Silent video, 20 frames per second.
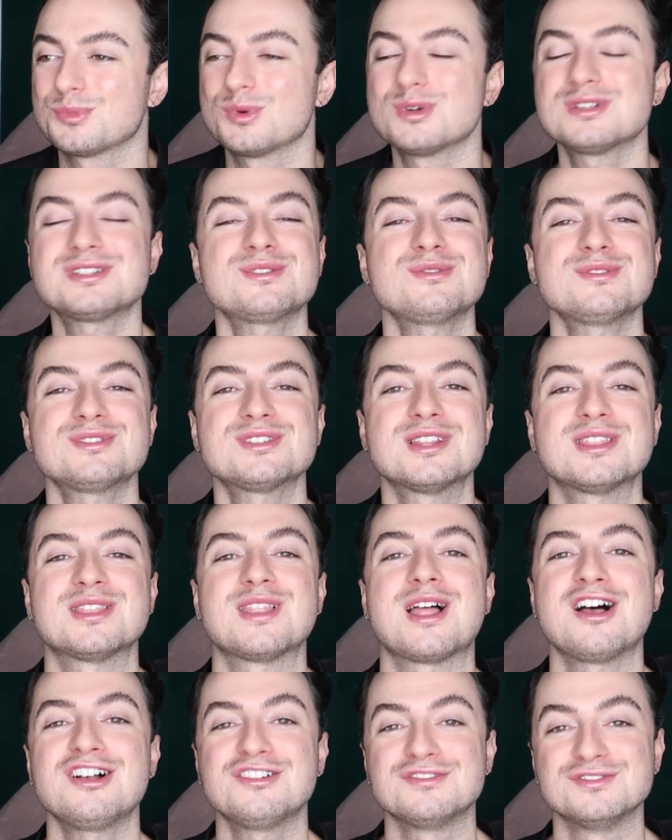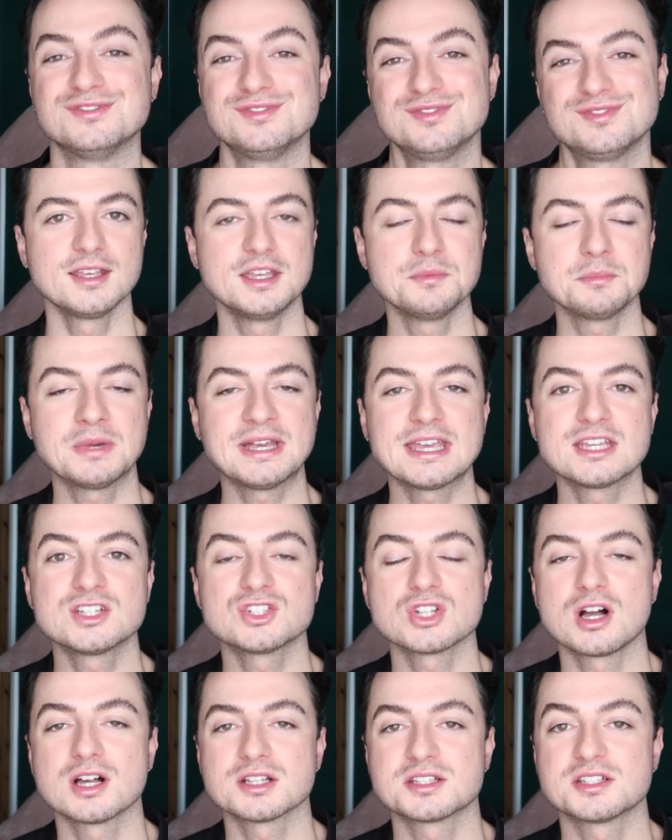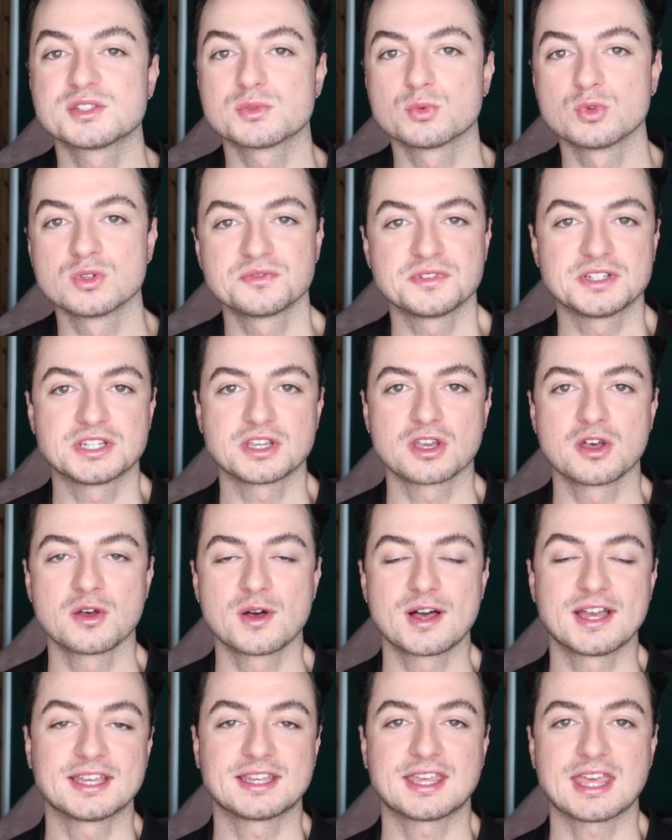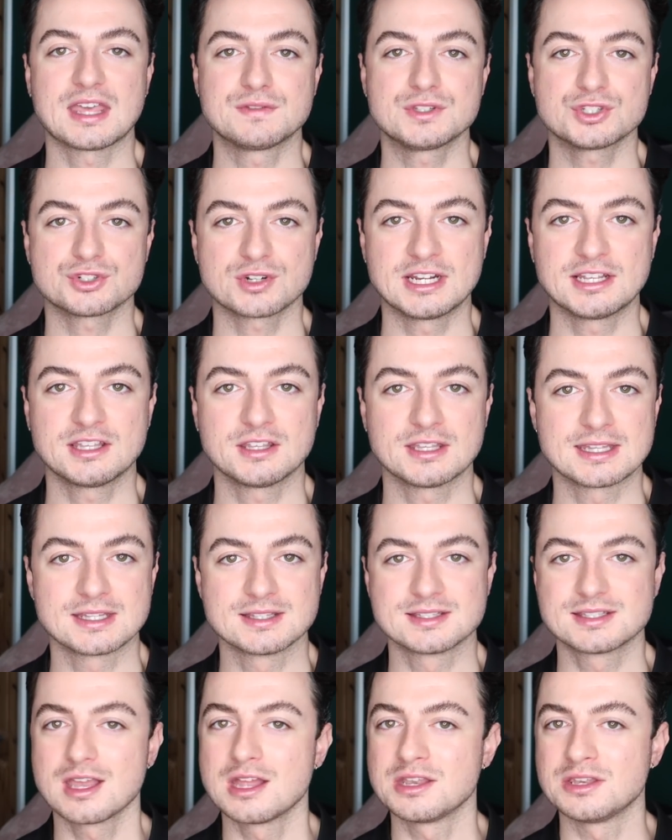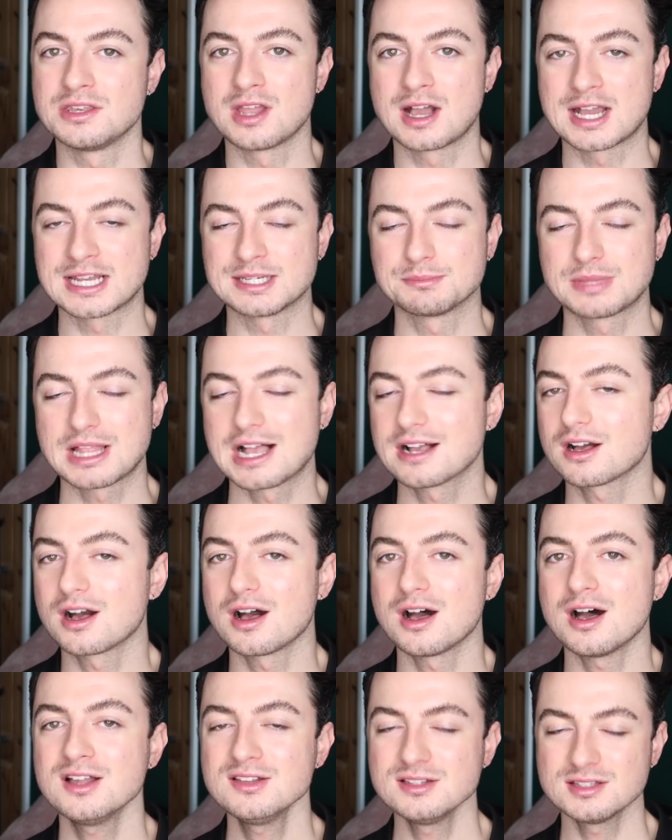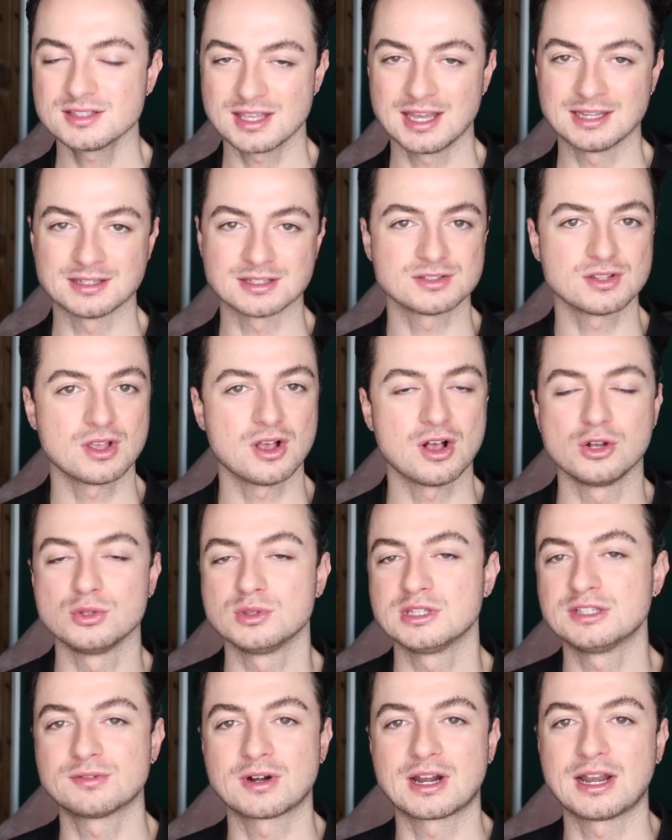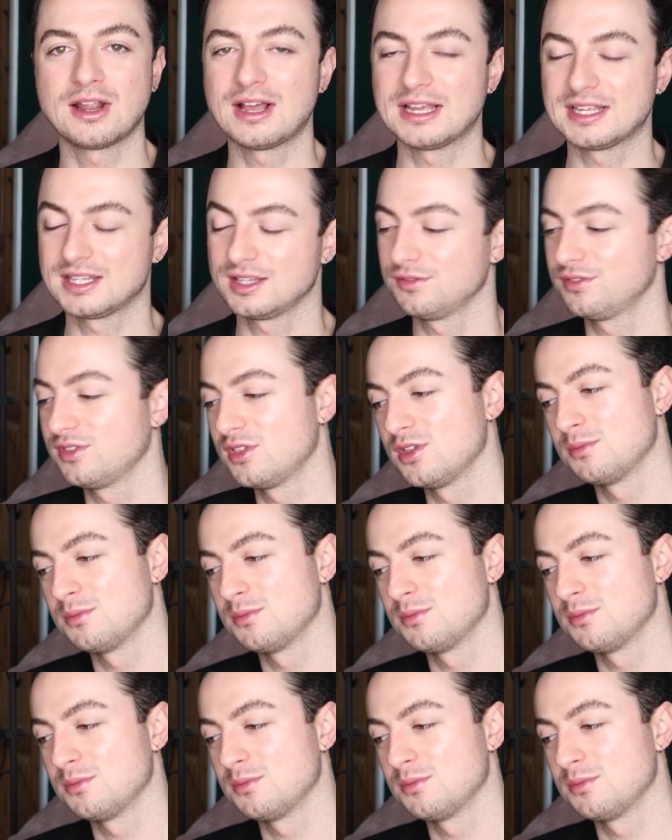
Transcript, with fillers: What's not to love? In my Asia Artist Award video, I gave Stray Kids nine black hearts, and it's only right I give